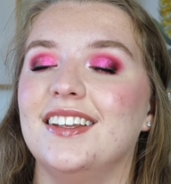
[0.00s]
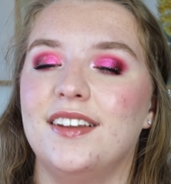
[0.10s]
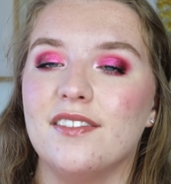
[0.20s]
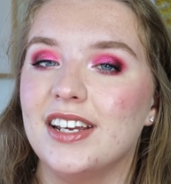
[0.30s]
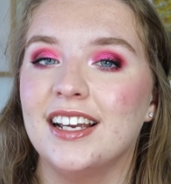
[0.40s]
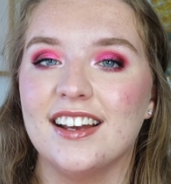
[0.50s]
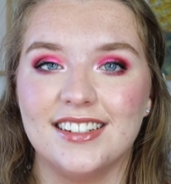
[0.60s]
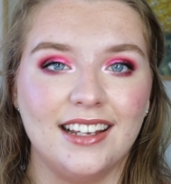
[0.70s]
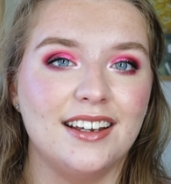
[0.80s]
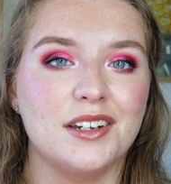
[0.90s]
loving
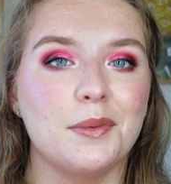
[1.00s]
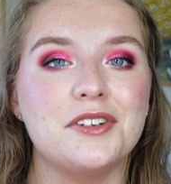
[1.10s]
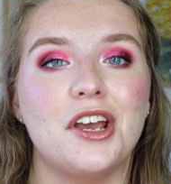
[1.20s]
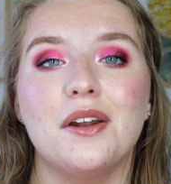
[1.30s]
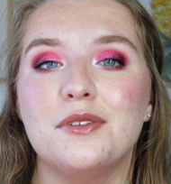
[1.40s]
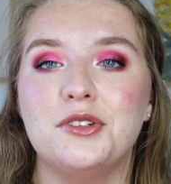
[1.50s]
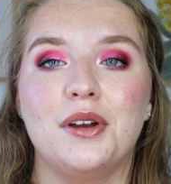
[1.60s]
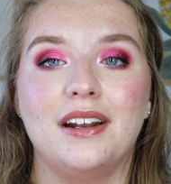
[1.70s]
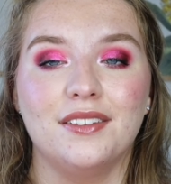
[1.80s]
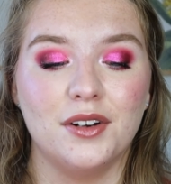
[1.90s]
digging into my shadows,
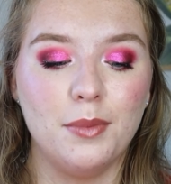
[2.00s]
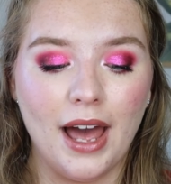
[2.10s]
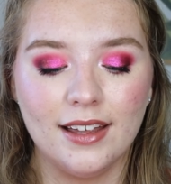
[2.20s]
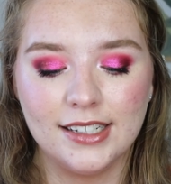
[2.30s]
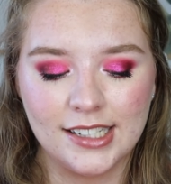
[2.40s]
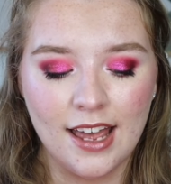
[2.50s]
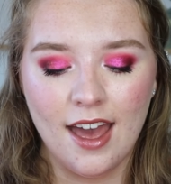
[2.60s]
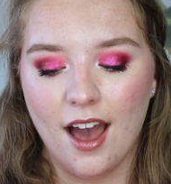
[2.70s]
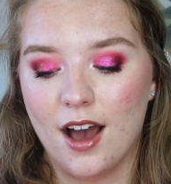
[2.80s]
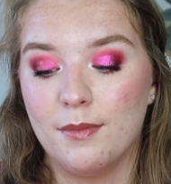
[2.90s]
creating little palettes.
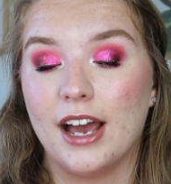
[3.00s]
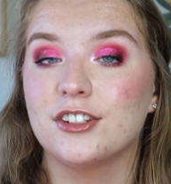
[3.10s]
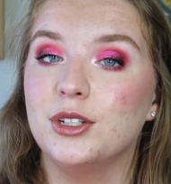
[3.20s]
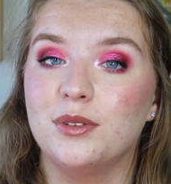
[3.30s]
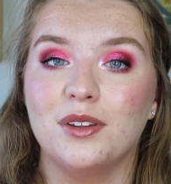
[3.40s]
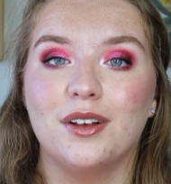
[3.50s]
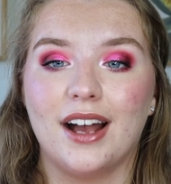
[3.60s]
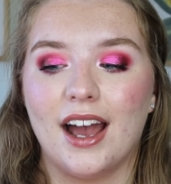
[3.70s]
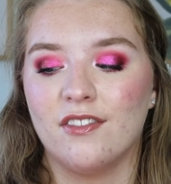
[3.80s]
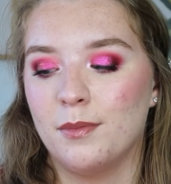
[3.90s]
Actually, with the look
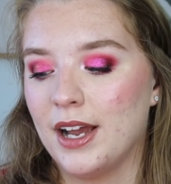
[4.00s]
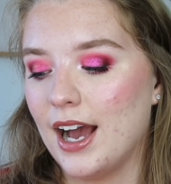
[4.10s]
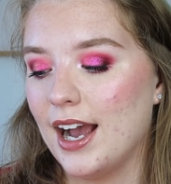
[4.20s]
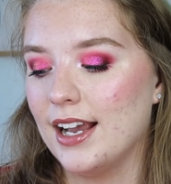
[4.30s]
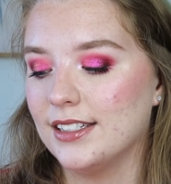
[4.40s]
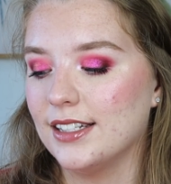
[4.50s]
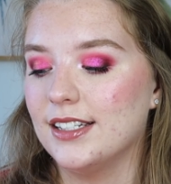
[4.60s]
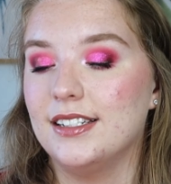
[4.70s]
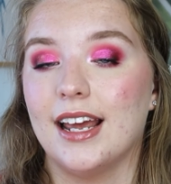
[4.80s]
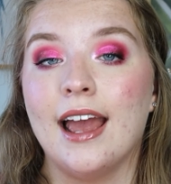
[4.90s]
I have on my eyes
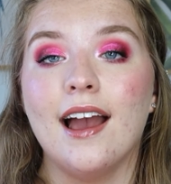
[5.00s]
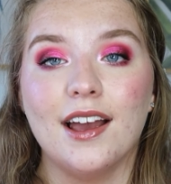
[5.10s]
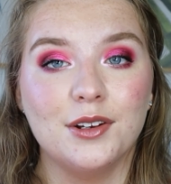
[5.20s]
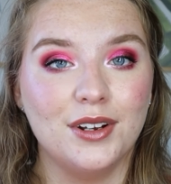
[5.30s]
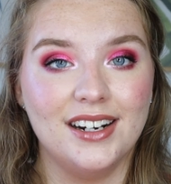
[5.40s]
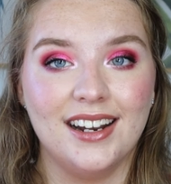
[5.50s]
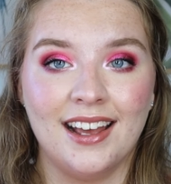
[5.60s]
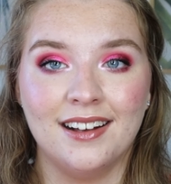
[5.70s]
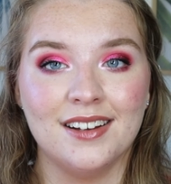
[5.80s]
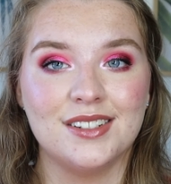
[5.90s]
today, I created
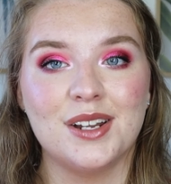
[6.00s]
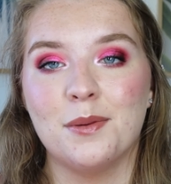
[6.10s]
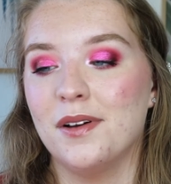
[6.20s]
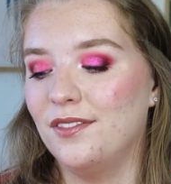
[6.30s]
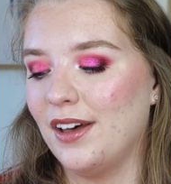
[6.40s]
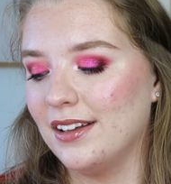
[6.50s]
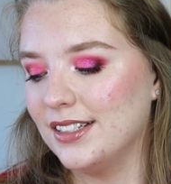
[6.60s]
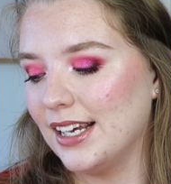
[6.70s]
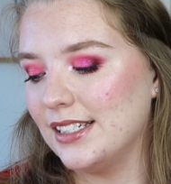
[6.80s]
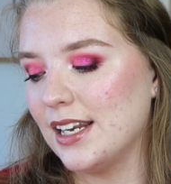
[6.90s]
a custom
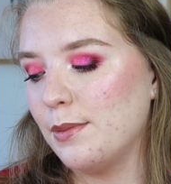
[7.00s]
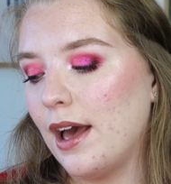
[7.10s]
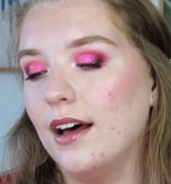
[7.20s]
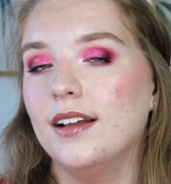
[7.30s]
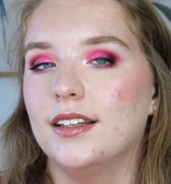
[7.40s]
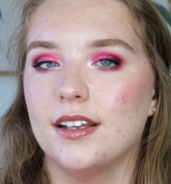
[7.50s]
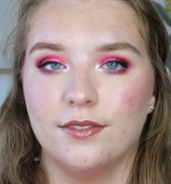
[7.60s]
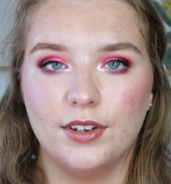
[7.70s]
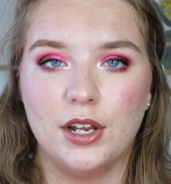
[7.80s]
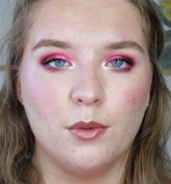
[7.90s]
Valentine's Day palette.
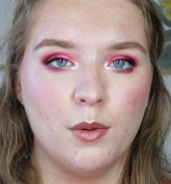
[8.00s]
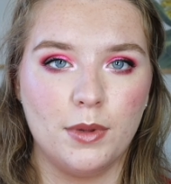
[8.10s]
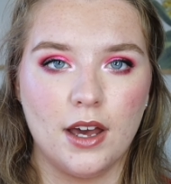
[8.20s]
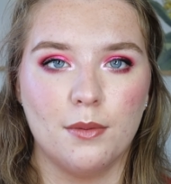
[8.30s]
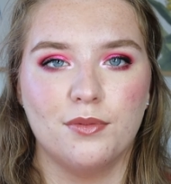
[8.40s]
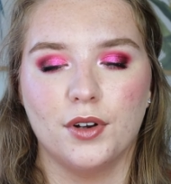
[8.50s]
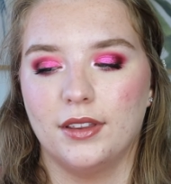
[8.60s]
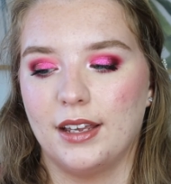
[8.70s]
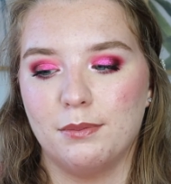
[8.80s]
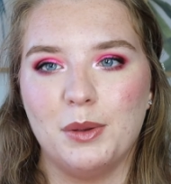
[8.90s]
That video won't be up for
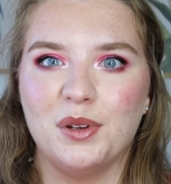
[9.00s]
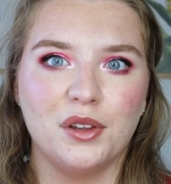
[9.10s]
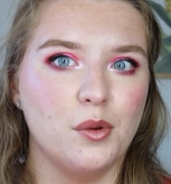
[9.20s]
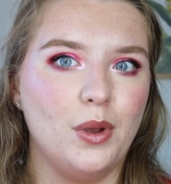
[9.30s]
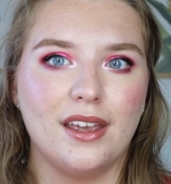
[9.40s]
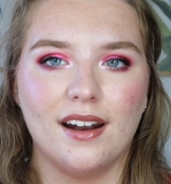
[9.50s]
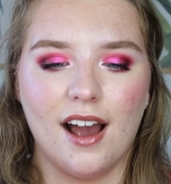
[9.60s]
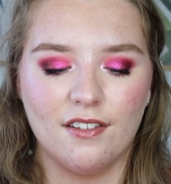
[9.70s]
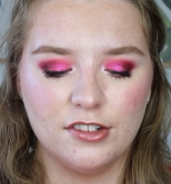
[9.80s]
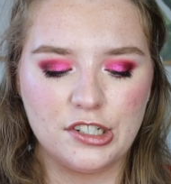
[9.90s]
like maybe another week and a
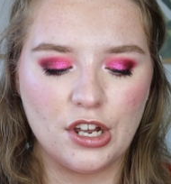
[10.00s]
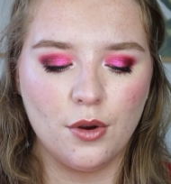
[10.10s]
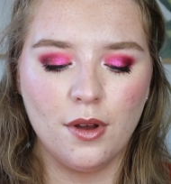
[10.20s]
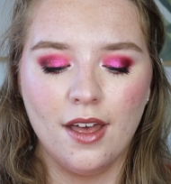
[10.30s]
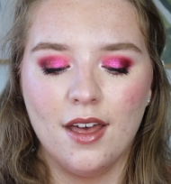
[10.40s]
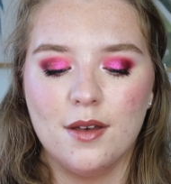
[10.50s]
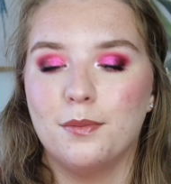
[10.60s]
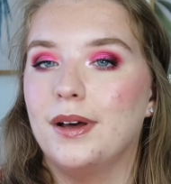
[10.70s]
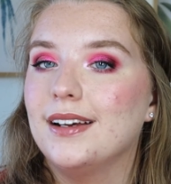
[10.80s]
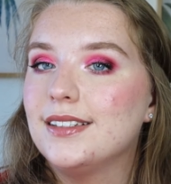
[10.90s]
half or so,
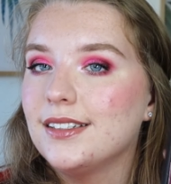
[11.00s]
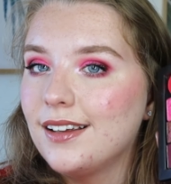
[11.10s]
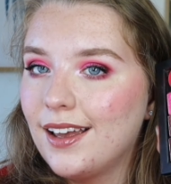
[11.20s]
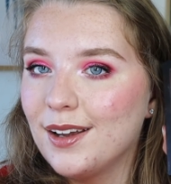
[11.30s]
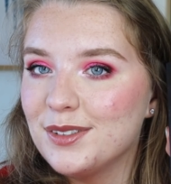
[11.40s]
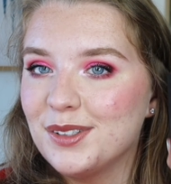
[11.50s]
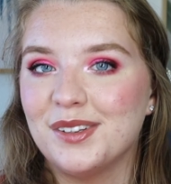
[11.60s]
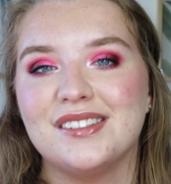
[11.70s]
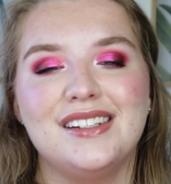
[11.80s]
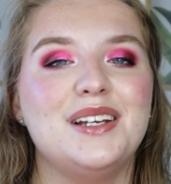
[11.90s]
but here's a
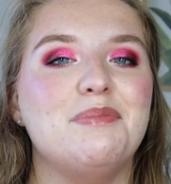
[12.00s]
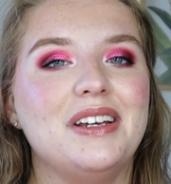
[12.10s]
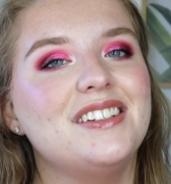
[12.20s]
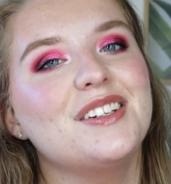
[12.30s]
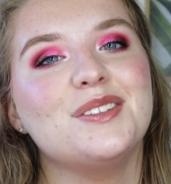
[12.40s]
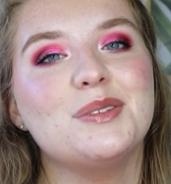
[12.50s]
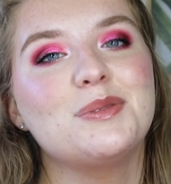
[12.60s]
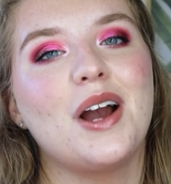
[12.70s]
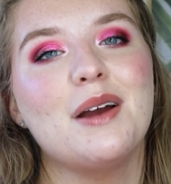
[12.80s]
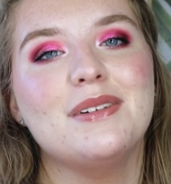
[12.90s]
little sneak peek. So
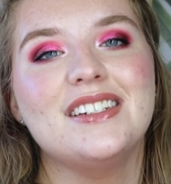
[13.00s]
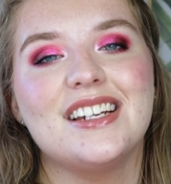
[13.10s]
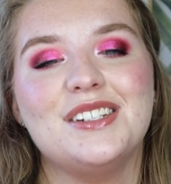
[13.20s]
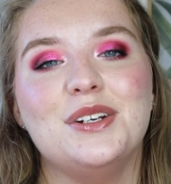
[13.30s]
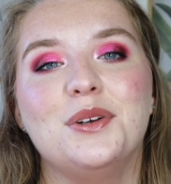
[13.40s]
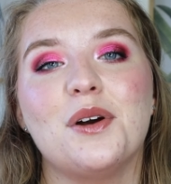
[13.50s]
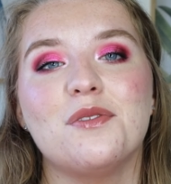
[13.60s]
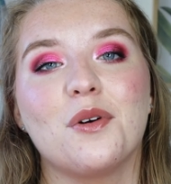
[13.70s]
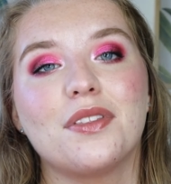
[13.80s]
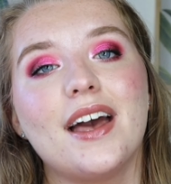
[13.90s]
subscribe and stay tuned
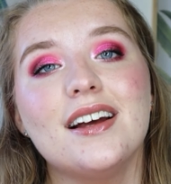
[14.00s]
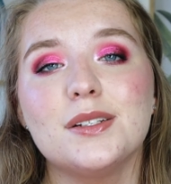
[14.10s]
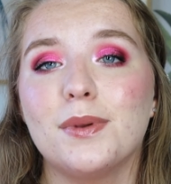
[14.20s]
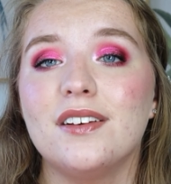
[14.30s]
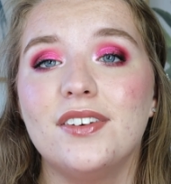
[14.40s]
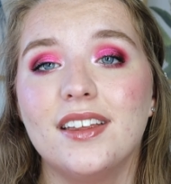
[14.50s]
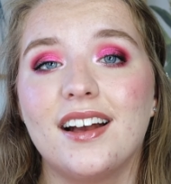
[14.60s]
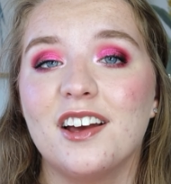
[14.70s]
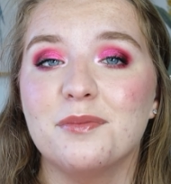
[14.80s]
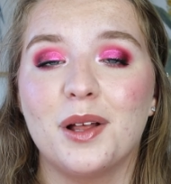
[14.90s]
for that. But I feel
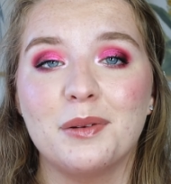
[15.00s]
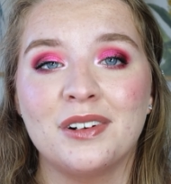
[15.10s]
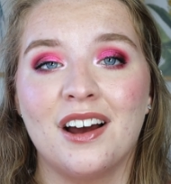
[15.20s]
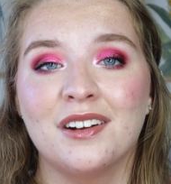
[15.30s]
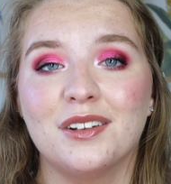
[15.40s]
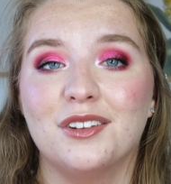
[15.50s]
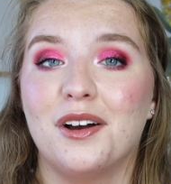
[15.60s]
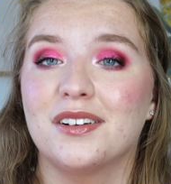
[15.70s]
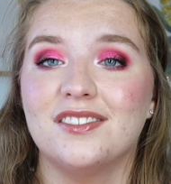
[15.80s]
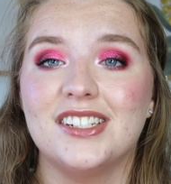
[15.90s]
like I've blabbered on
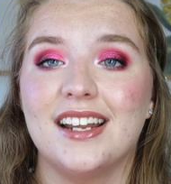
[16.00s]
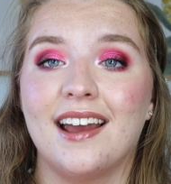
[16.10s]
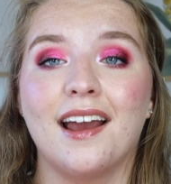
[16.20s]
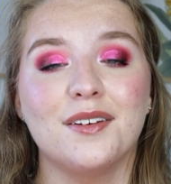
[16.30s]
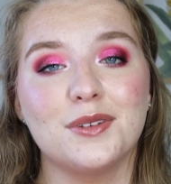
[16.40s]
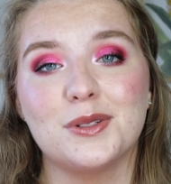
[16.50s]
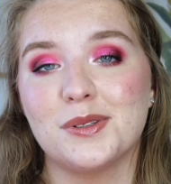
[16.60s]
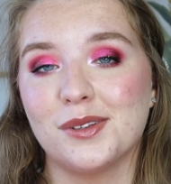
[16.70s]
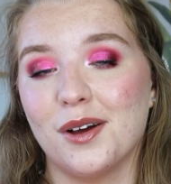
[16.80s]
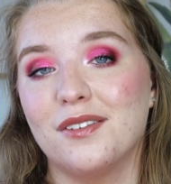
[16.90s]
long enough today. I know this
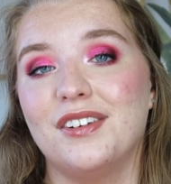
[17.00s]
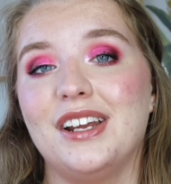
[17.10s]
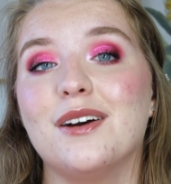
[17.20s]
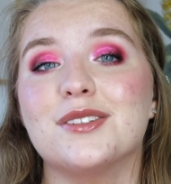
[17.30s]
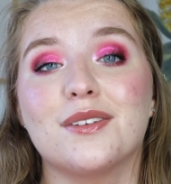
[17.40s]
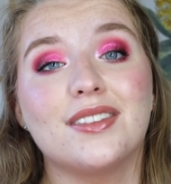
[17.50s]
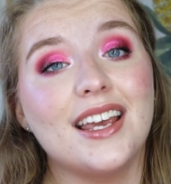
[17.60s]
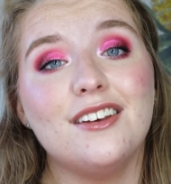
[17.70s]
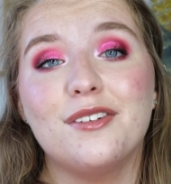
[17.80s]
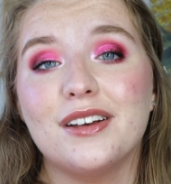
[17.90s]
was a long video, so
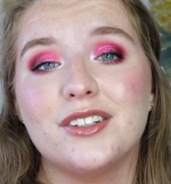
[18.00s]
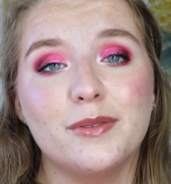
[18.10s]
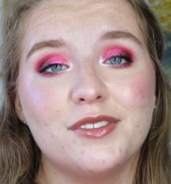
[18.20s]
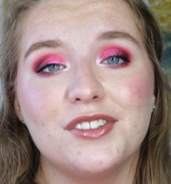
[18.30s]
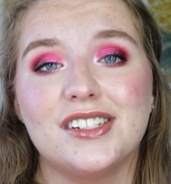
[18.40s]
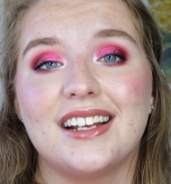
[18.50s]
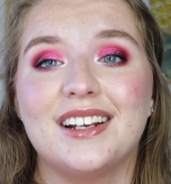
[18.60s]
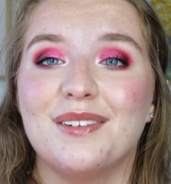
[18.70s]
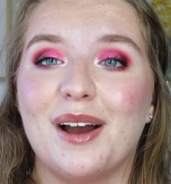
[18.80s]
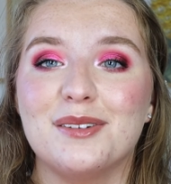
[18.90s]
thank you guys so much for
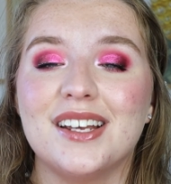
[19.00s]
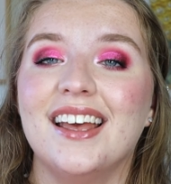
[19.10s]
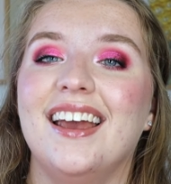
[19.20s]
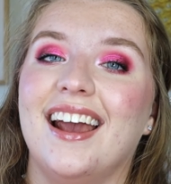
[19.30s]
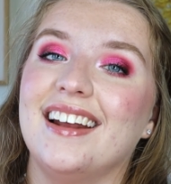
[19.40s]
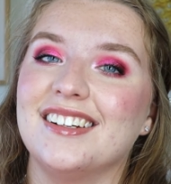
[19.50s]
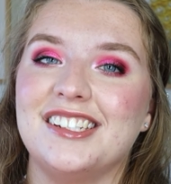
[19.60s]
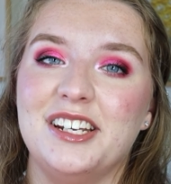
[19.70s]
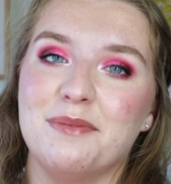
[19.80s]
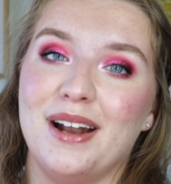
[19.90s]
sticking around, and I'll
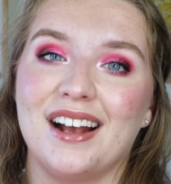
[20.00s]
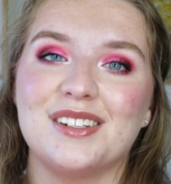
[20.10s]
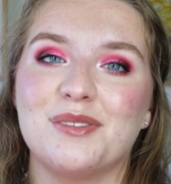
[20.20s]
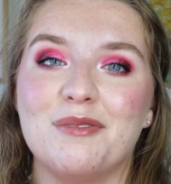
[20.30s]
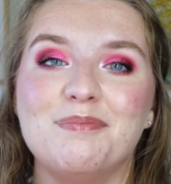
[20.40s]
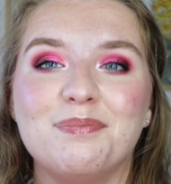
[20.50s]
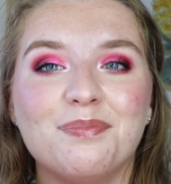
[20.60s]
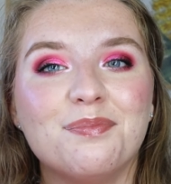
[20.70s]
see you in my next one.